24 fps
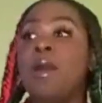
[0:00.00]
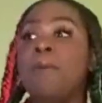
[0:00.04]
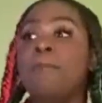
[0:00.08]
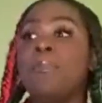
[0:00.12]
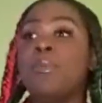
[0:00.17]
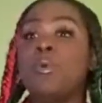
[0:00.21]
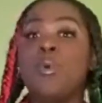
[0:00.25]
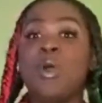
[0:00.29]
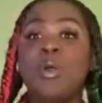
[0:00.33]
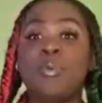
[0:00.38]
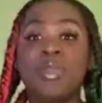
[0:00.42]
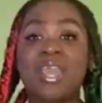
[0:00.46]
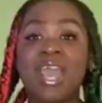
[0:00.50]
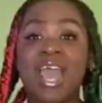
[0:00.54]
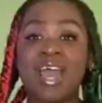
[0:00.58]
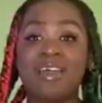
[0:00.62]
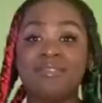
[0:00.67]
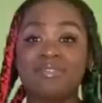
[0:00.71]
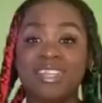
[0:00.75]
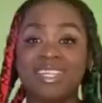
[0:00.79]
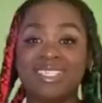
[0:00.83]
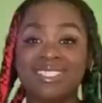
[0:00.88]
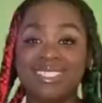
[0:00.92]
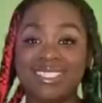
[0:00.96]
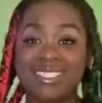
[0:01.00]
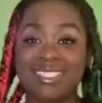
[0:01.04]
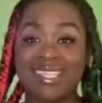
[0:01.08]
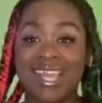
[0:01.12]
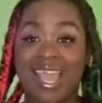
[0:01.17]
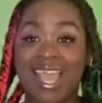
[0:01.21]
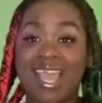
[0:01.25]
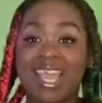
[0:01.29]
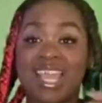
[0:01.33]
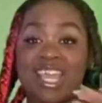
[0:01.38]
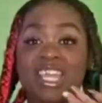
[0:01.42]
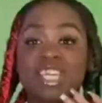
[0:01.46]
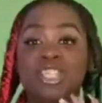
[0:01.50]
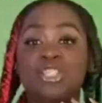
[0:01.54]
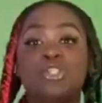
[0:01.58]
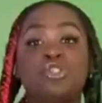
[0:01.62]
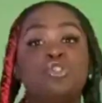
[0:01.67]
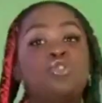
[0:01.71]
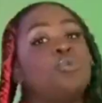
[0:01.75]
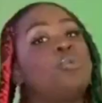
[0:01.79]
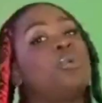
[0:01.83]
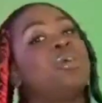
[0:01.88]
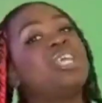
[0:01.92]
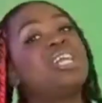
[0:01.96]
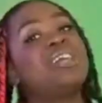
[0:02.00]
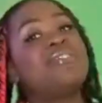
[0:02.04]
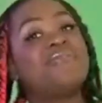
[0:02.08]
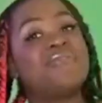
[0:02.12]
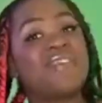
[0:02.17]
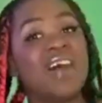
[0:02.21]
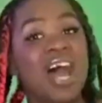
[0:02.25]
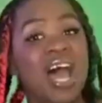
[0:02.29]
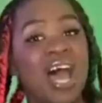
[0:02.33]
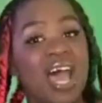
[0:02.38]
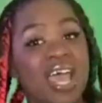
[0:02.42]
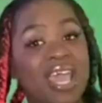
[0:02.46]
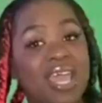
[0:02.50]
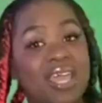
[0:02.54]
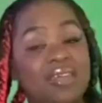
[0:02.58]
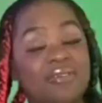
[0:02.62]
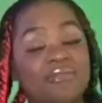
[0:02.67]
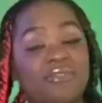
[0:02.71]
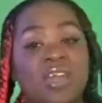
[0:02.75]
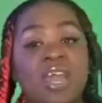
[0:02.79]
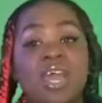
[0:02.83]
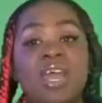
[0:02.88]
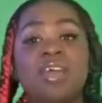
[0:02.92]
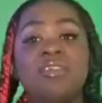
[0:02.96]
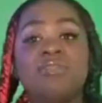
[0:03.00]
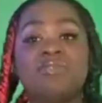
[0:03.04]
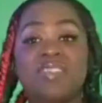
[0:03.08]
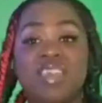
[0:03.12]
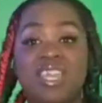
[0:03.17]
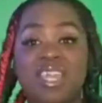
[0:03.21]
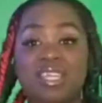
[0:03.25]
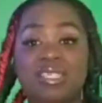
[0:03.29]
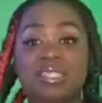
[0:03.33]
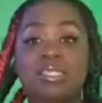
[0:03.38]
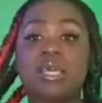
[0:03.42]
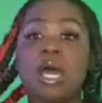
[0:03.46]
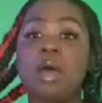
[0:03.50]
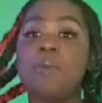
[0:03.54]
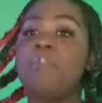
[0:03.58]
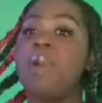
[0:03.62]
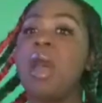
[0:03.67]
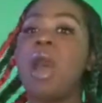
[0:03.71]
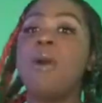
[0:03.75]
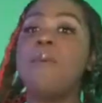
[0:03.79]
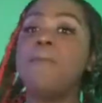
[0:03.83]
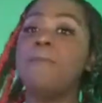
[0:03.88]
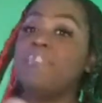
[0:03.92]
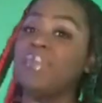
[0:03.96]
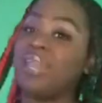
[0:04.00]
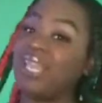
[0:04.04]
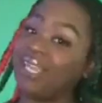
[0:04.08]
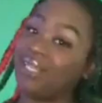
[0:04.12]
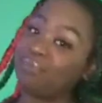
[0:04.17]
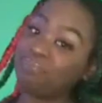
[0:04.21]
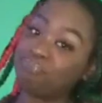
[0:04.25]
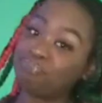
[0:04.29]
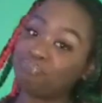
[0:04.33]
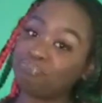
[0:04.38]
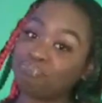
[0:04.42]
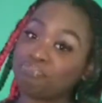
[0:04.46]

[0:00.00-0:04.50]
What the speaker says: what we have here today is 25 things about me.